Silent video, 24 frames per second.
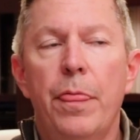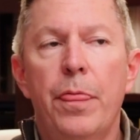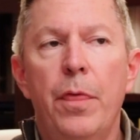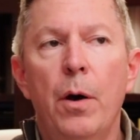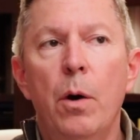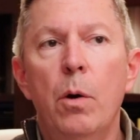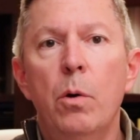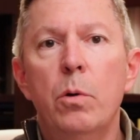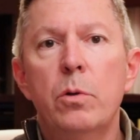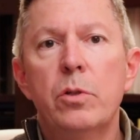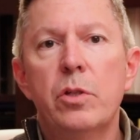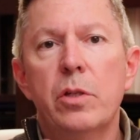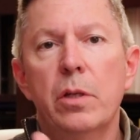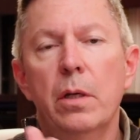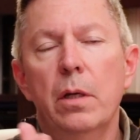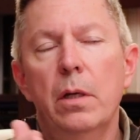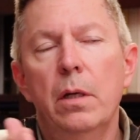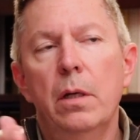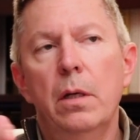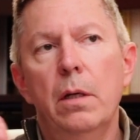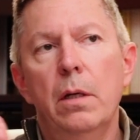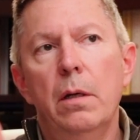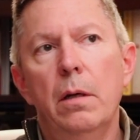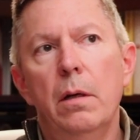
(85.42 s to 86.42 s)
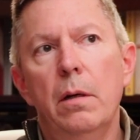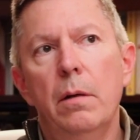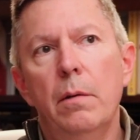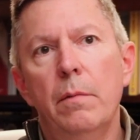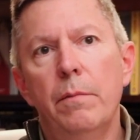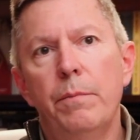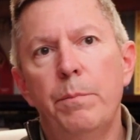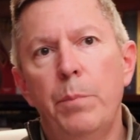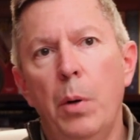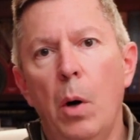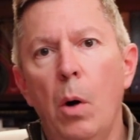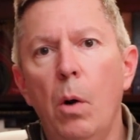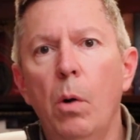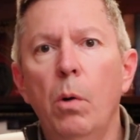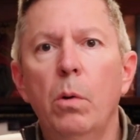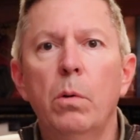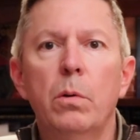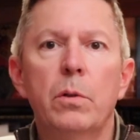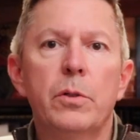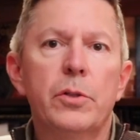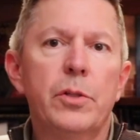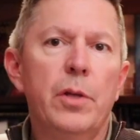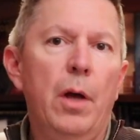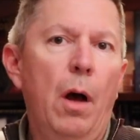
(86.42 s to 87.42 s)
Those
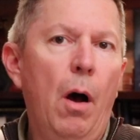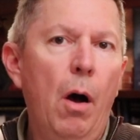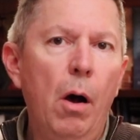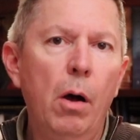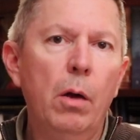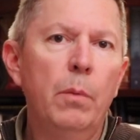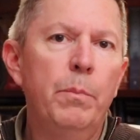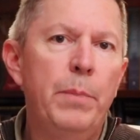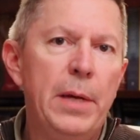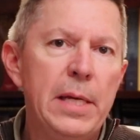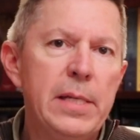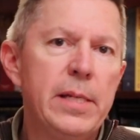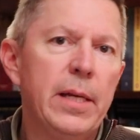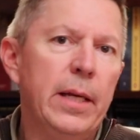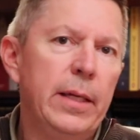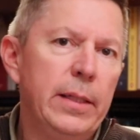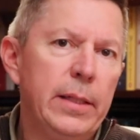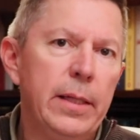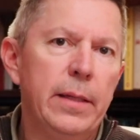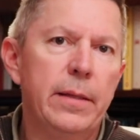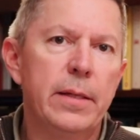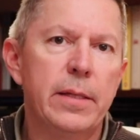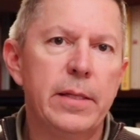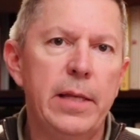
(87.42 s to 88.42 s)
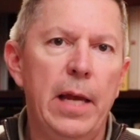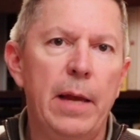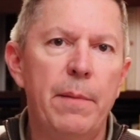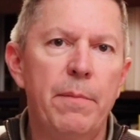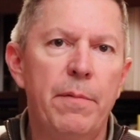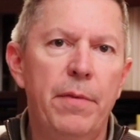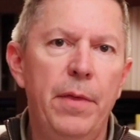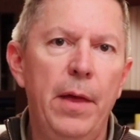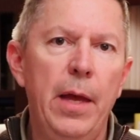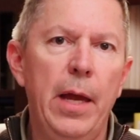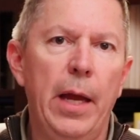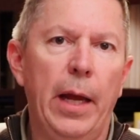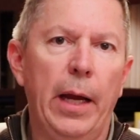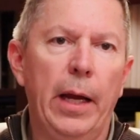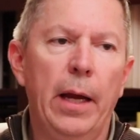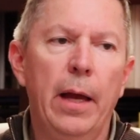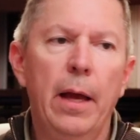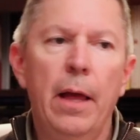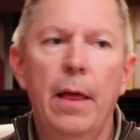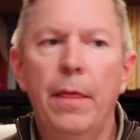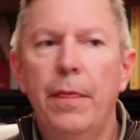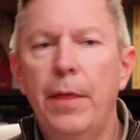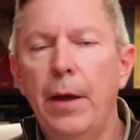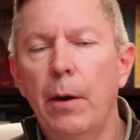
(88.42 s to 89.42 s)
poles all basically did the same thing.
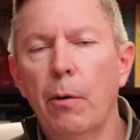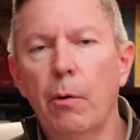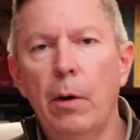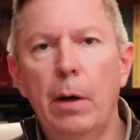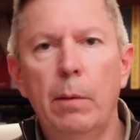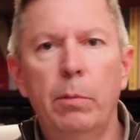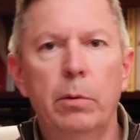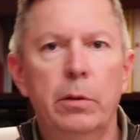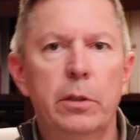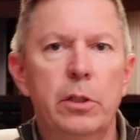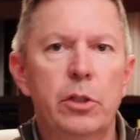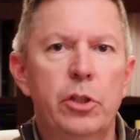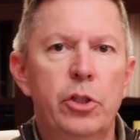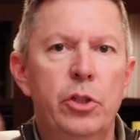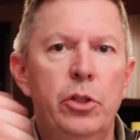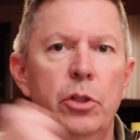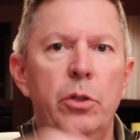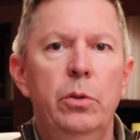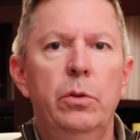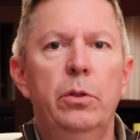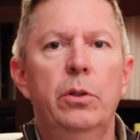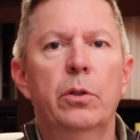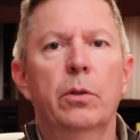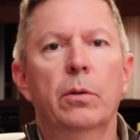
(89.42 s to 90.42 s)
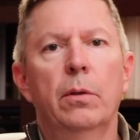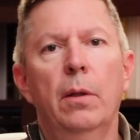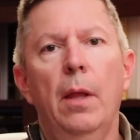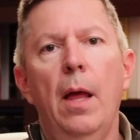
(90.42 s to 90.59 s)
They were able to shoot your